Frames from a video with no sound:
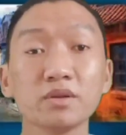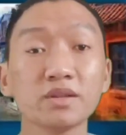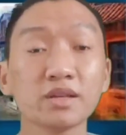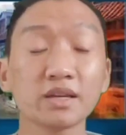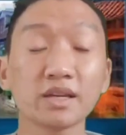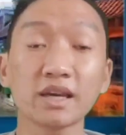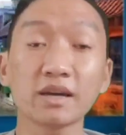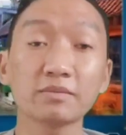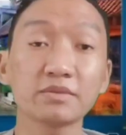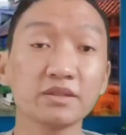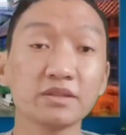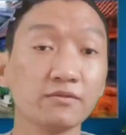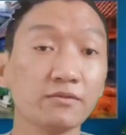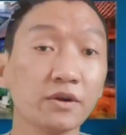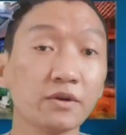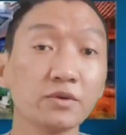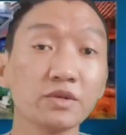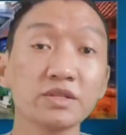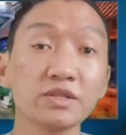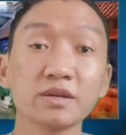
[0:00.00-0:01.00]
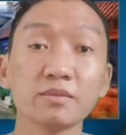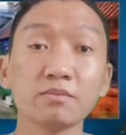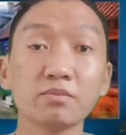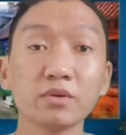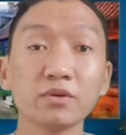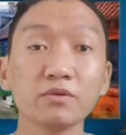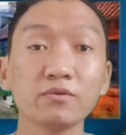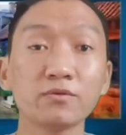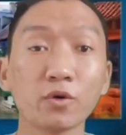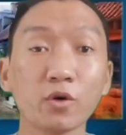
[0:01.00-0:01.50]
They kept it very
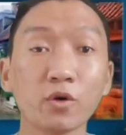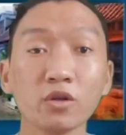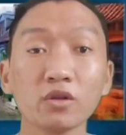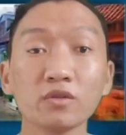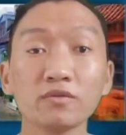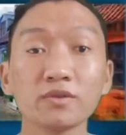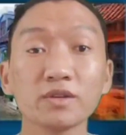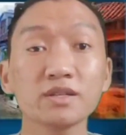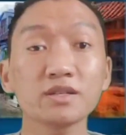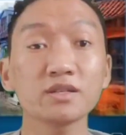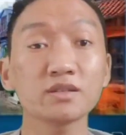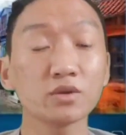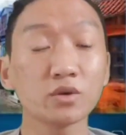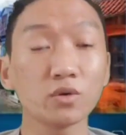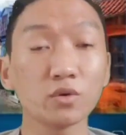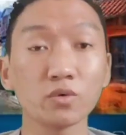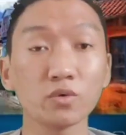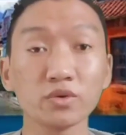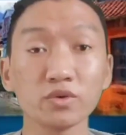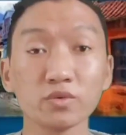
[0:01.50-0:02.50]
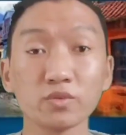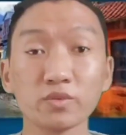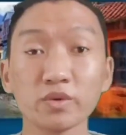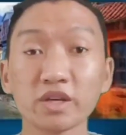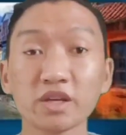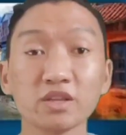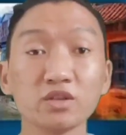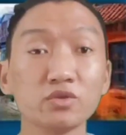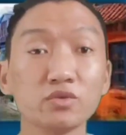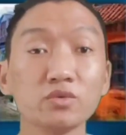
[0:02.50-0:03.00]
simple for all of us, so we
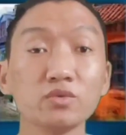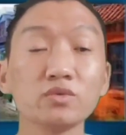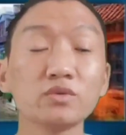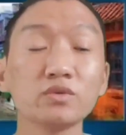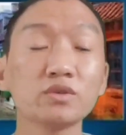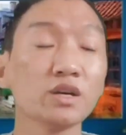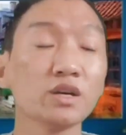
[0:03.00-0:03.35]
can use